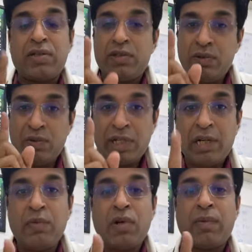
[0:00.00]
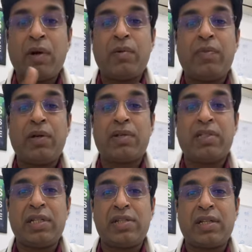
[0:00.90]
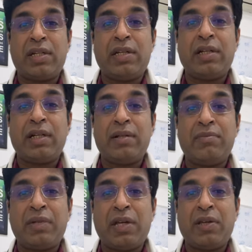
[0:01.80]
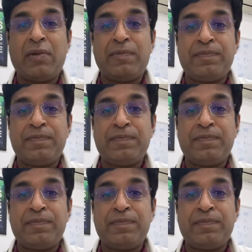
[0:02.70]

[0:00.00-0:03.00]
Do read more about pre-oxygenation in detail. Thank you.